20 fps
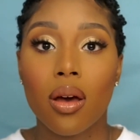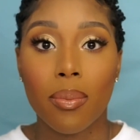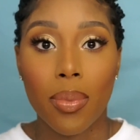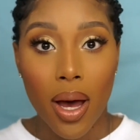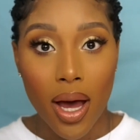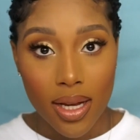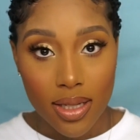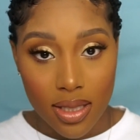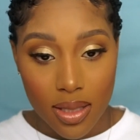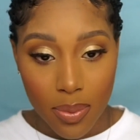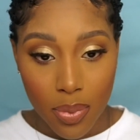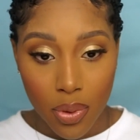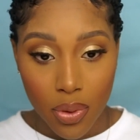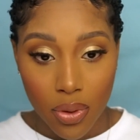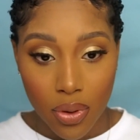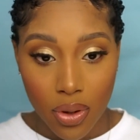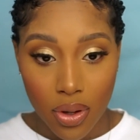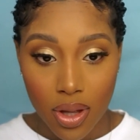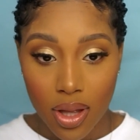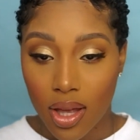
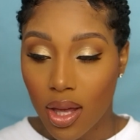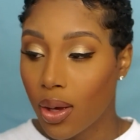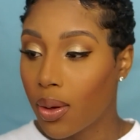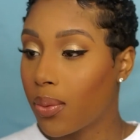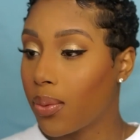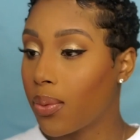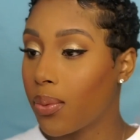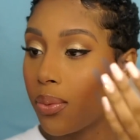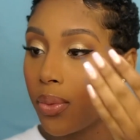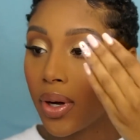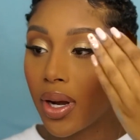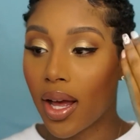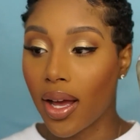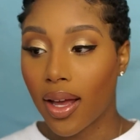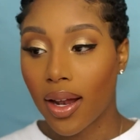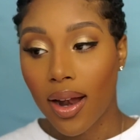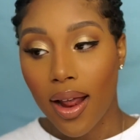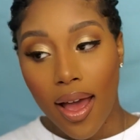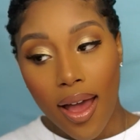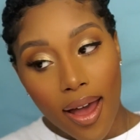possible. We're
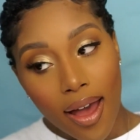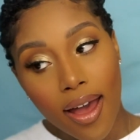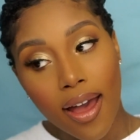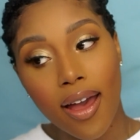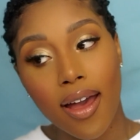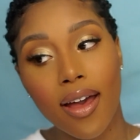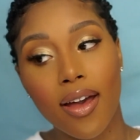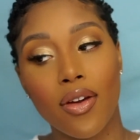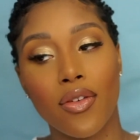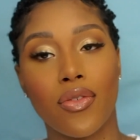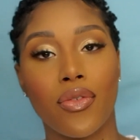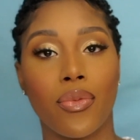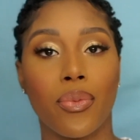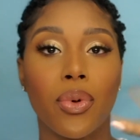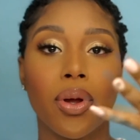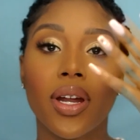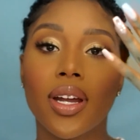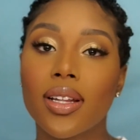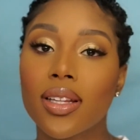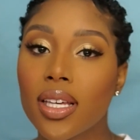
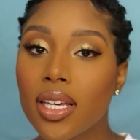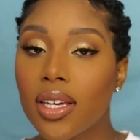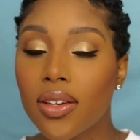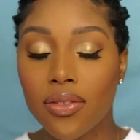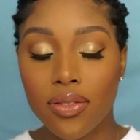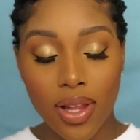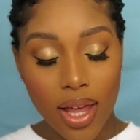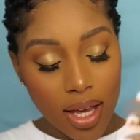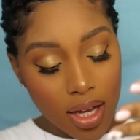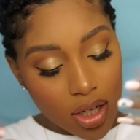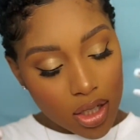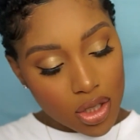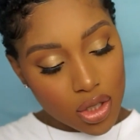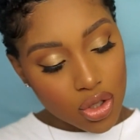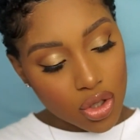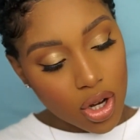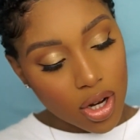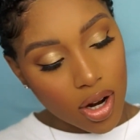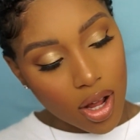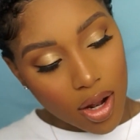gonna leave like
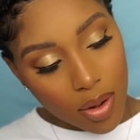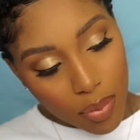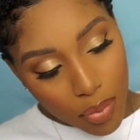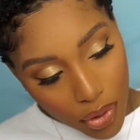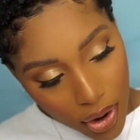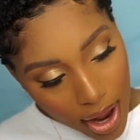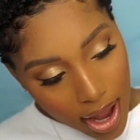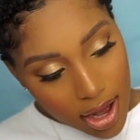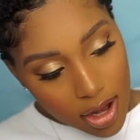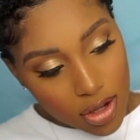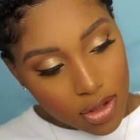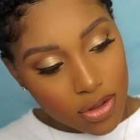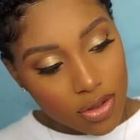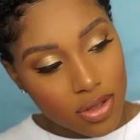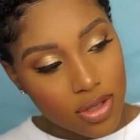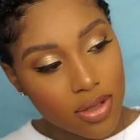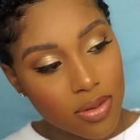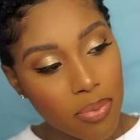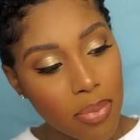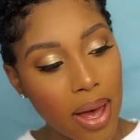drawn on
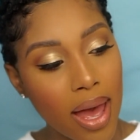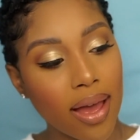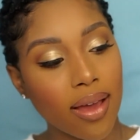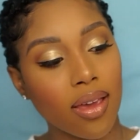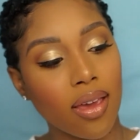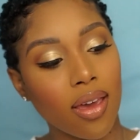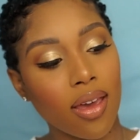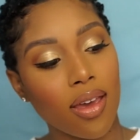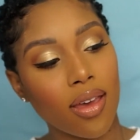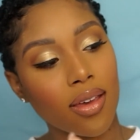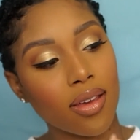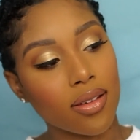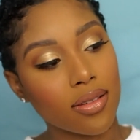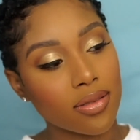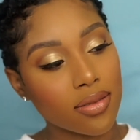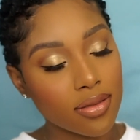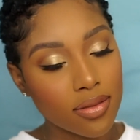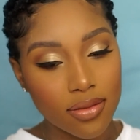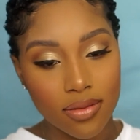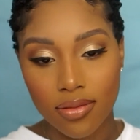brows back
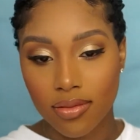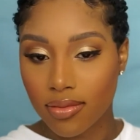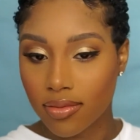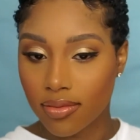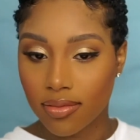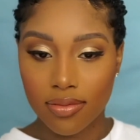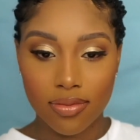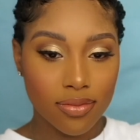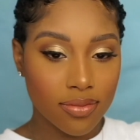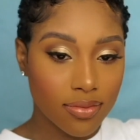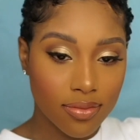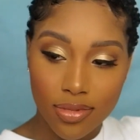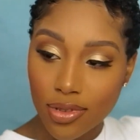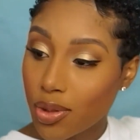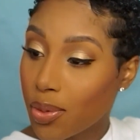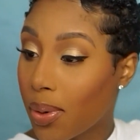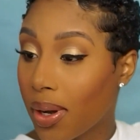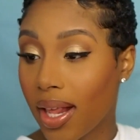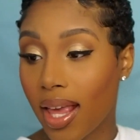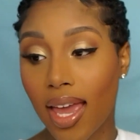in
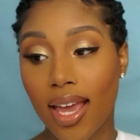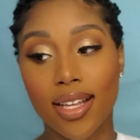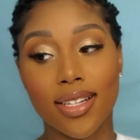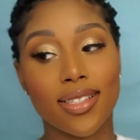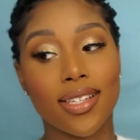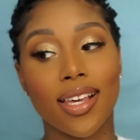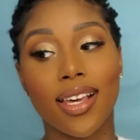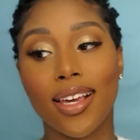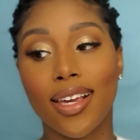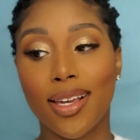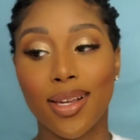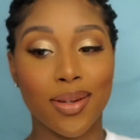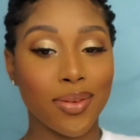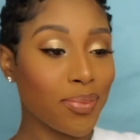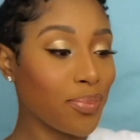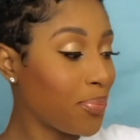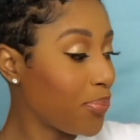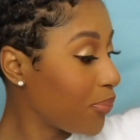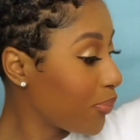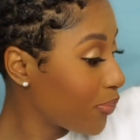
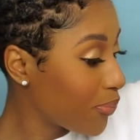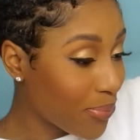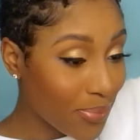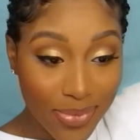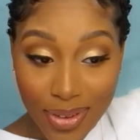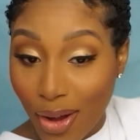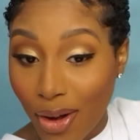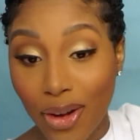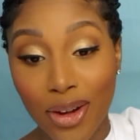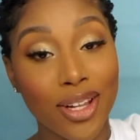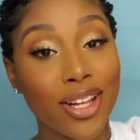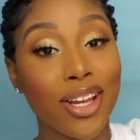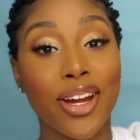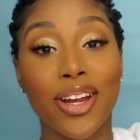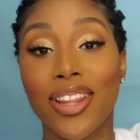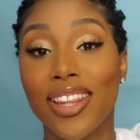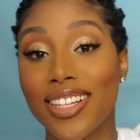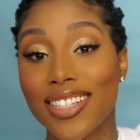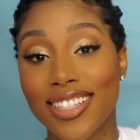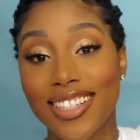2018.
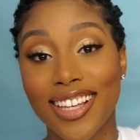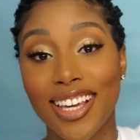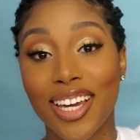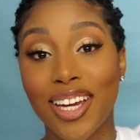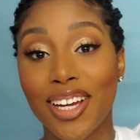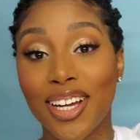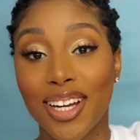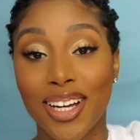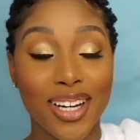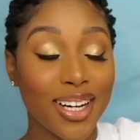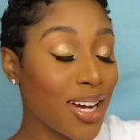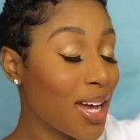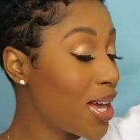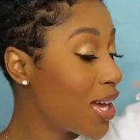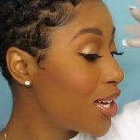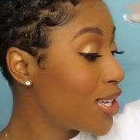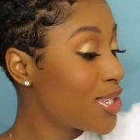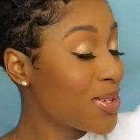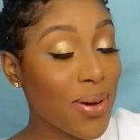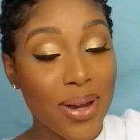Earlier this year,
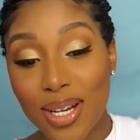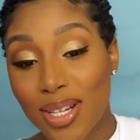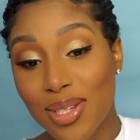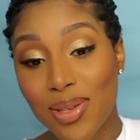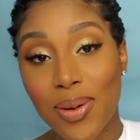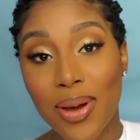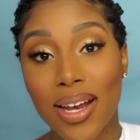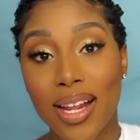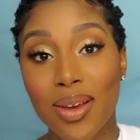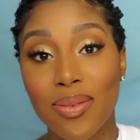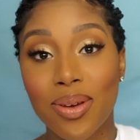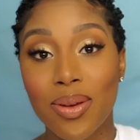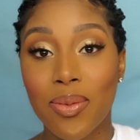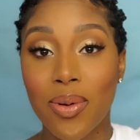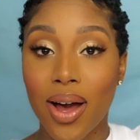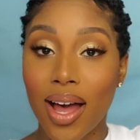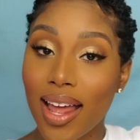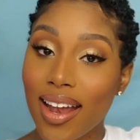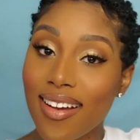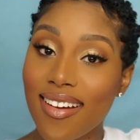2020, we
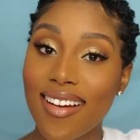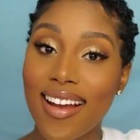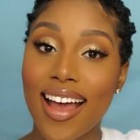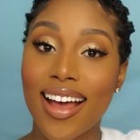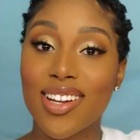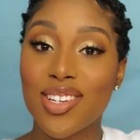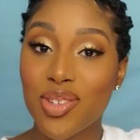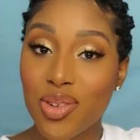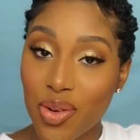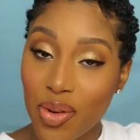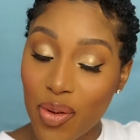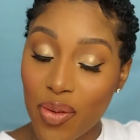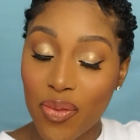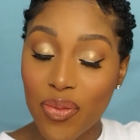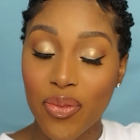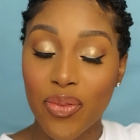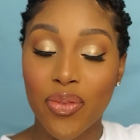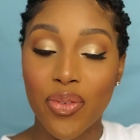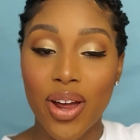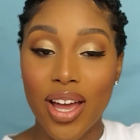want natural,
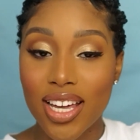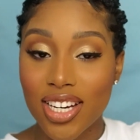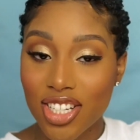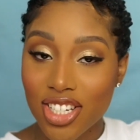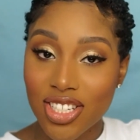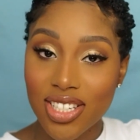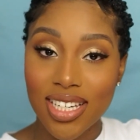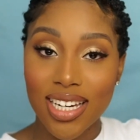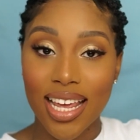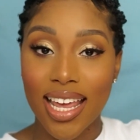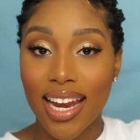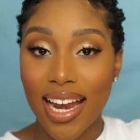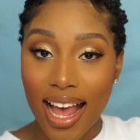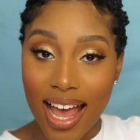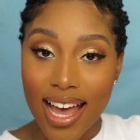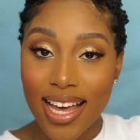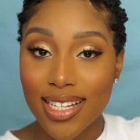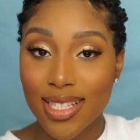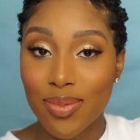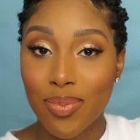fresh, slayed
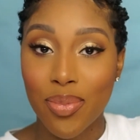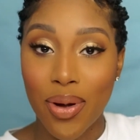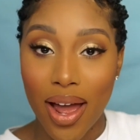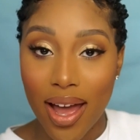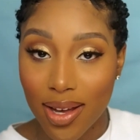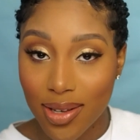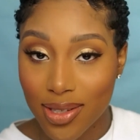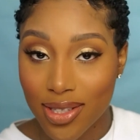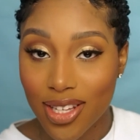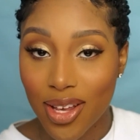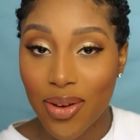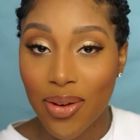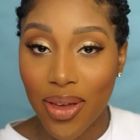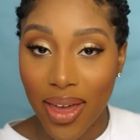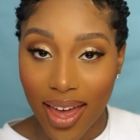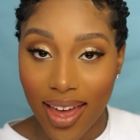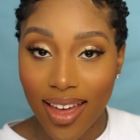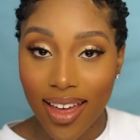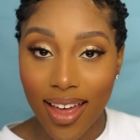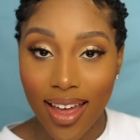ass brows,
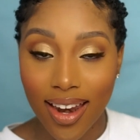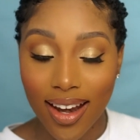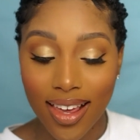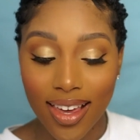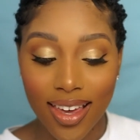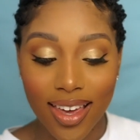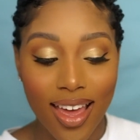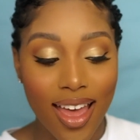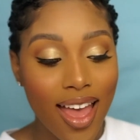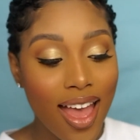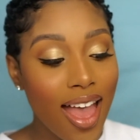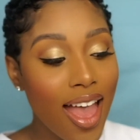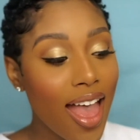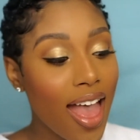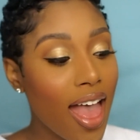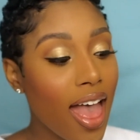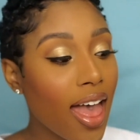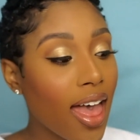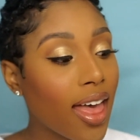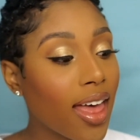okay, honey?
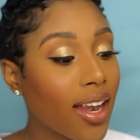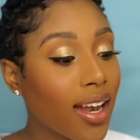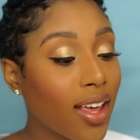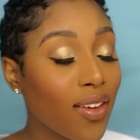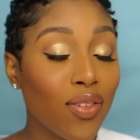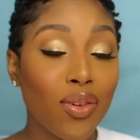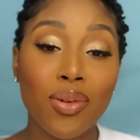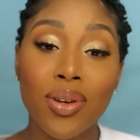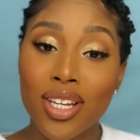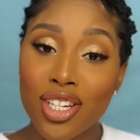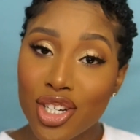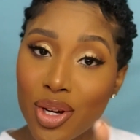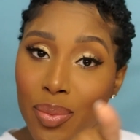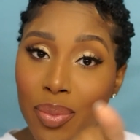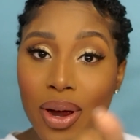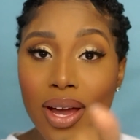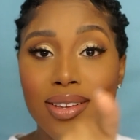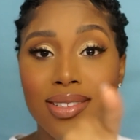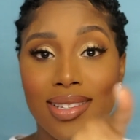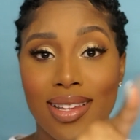And if you need your
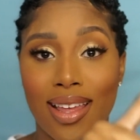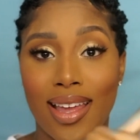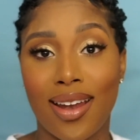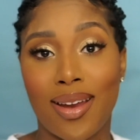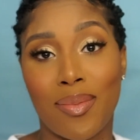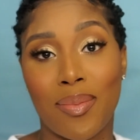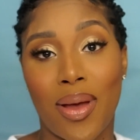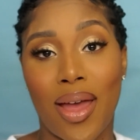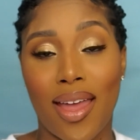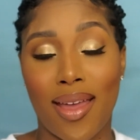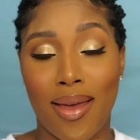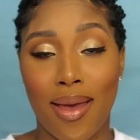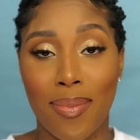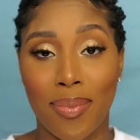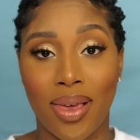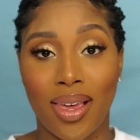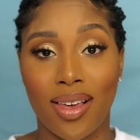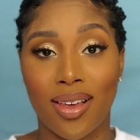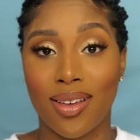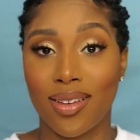brows slayed in
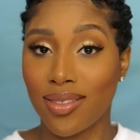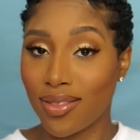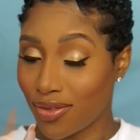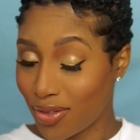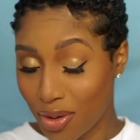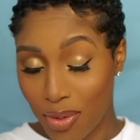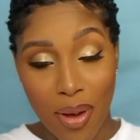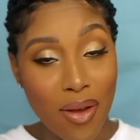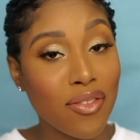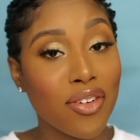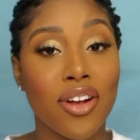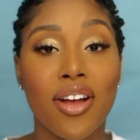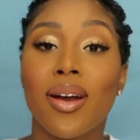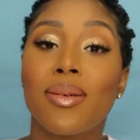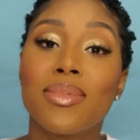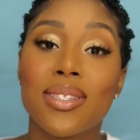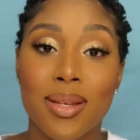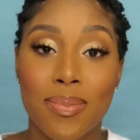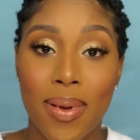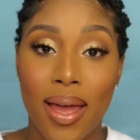Miami, if you ever
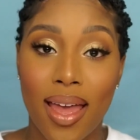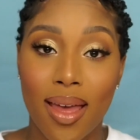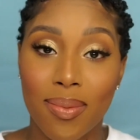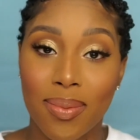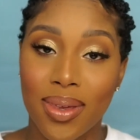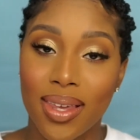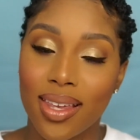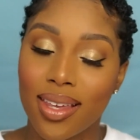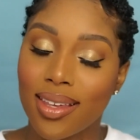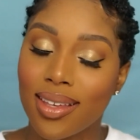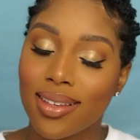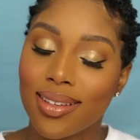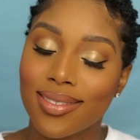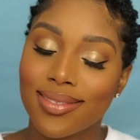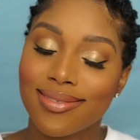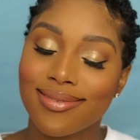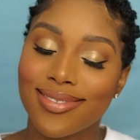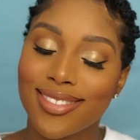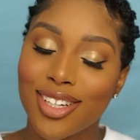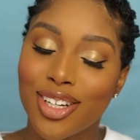come to Miami,
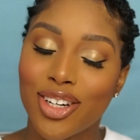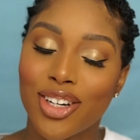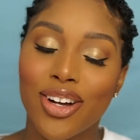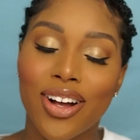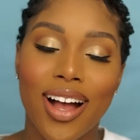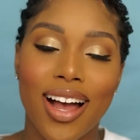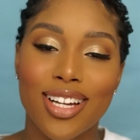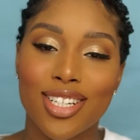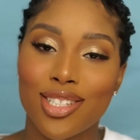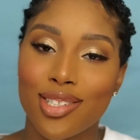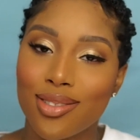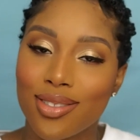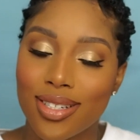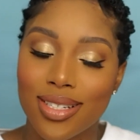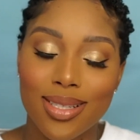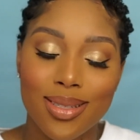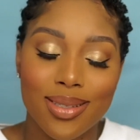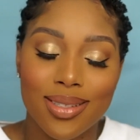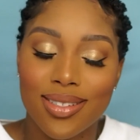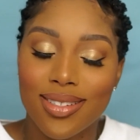your girl got you.
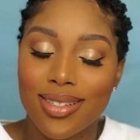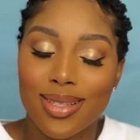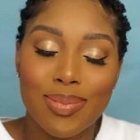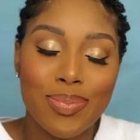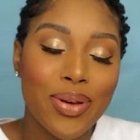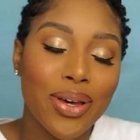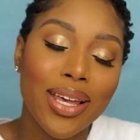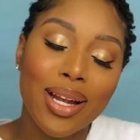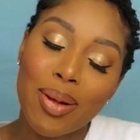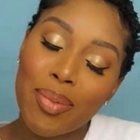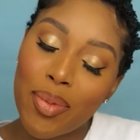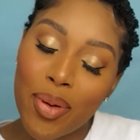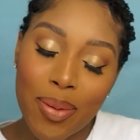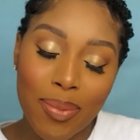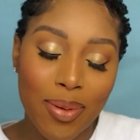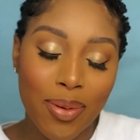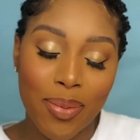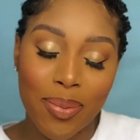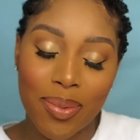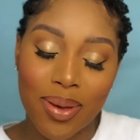Just book an
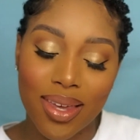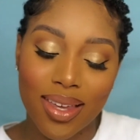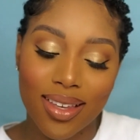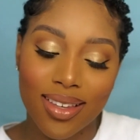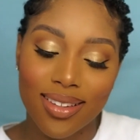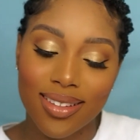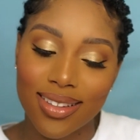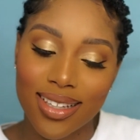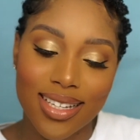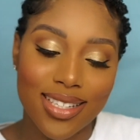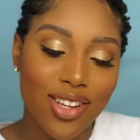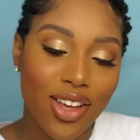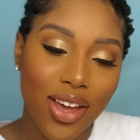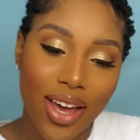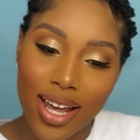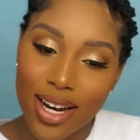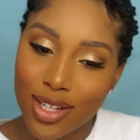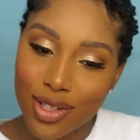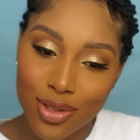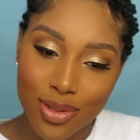appointment with me. That's all
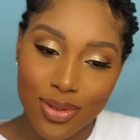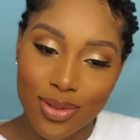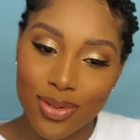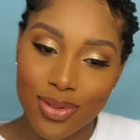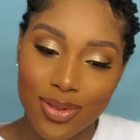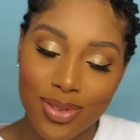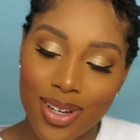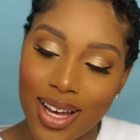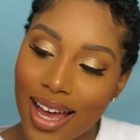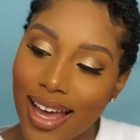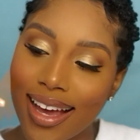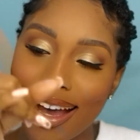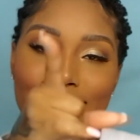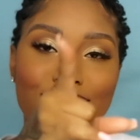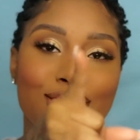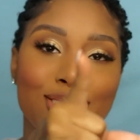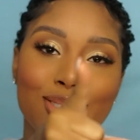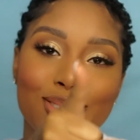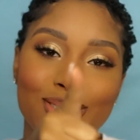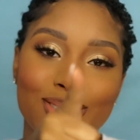you gotta do. I
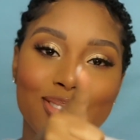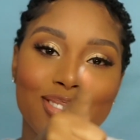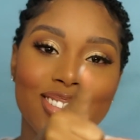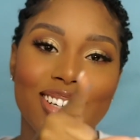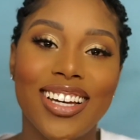got you.